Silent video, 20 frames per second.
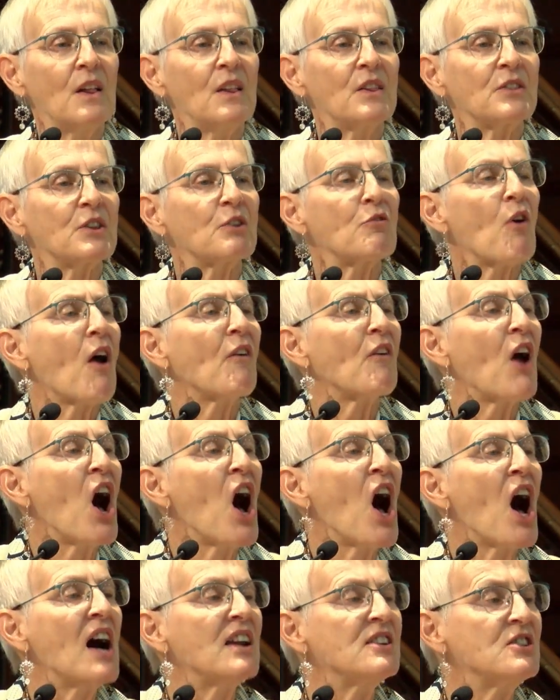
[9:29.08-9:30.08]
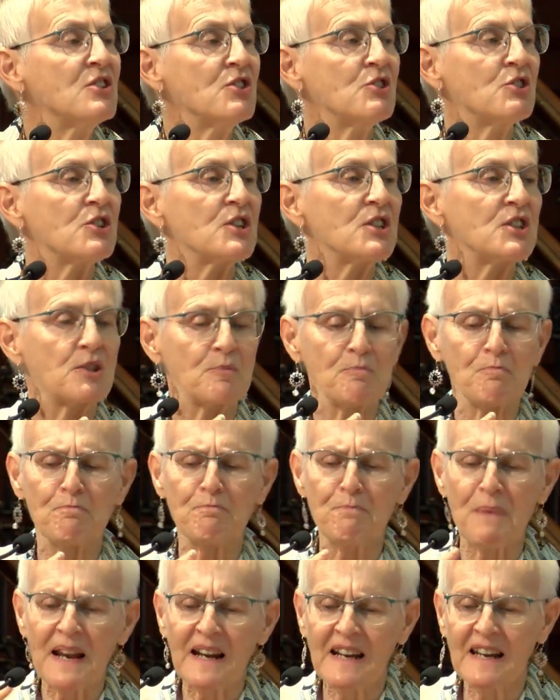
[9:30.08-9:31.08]
There are 100
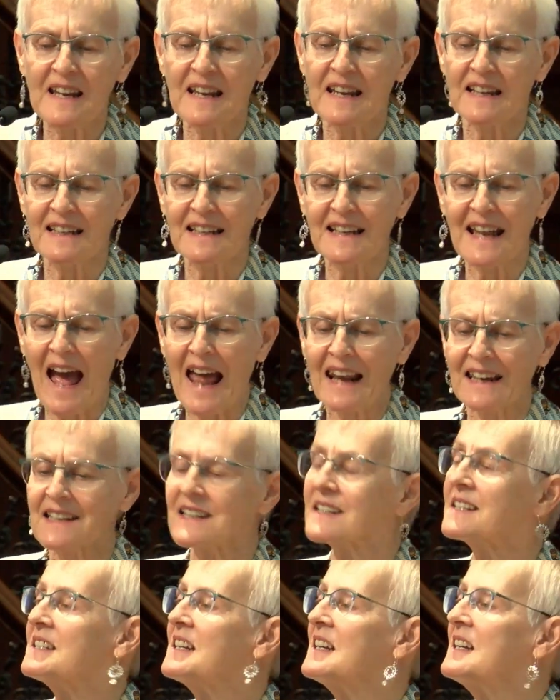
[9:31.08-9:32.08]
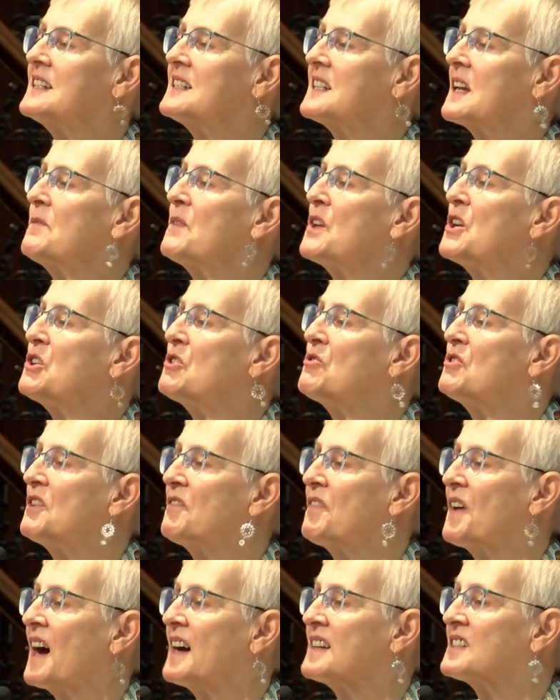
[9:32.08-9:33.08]
billion galaxies in the
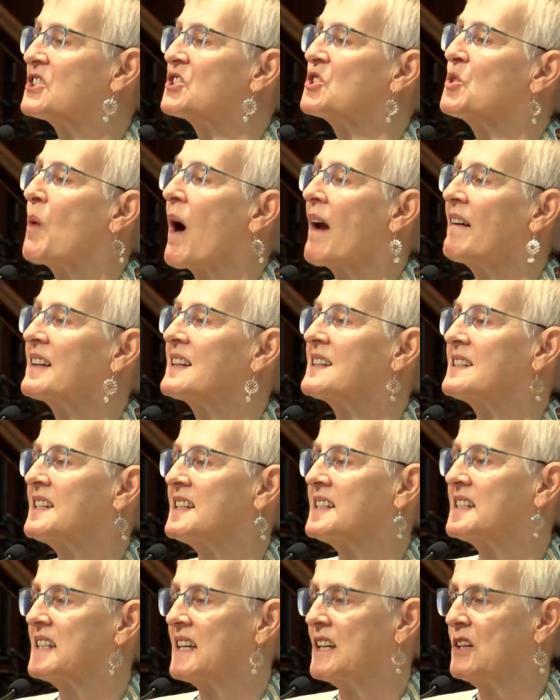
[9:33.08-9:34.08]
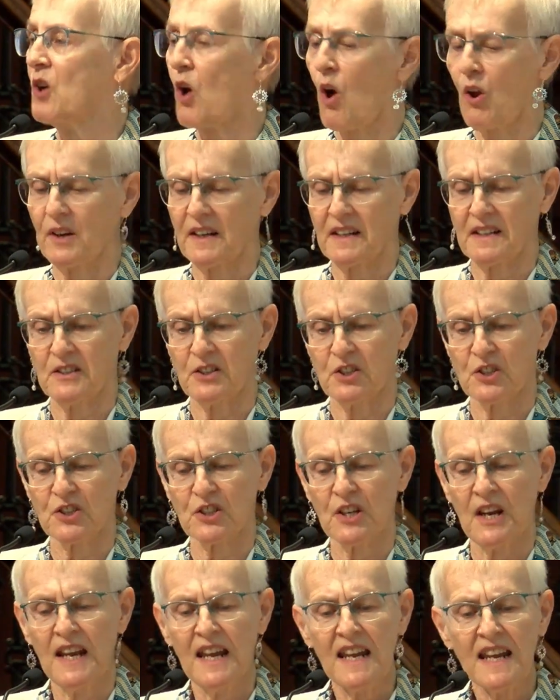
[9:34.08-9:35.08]
universe to our existing knowledge,
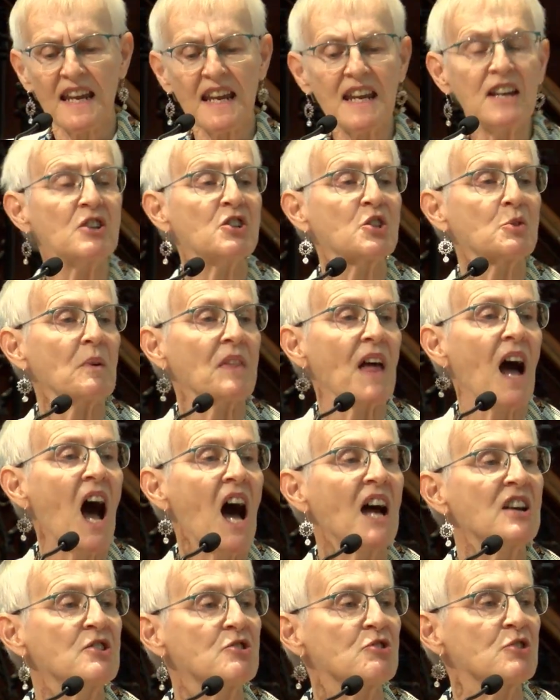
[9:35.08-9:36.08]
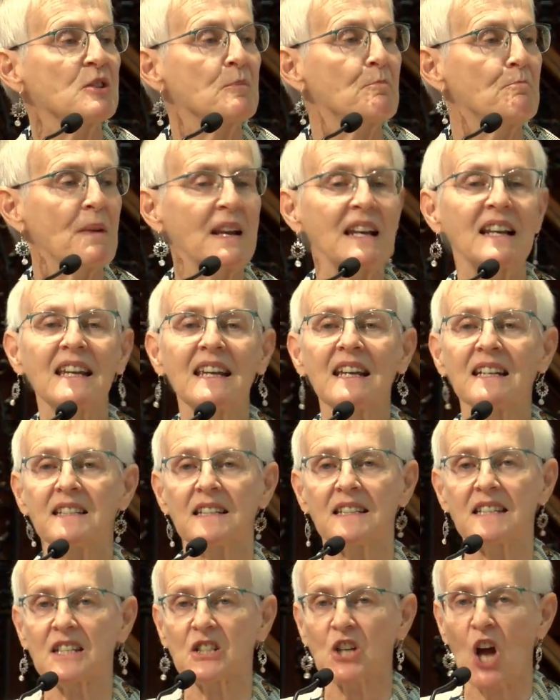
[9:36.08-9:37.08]
each with 100 billion
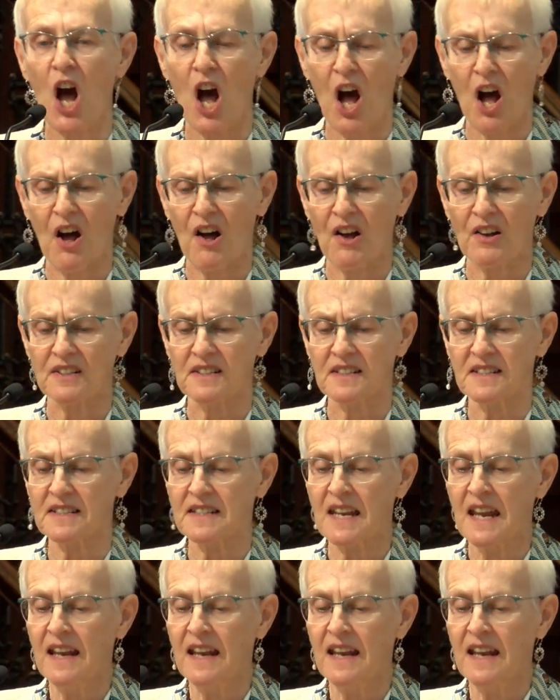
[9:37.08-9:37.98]
stars.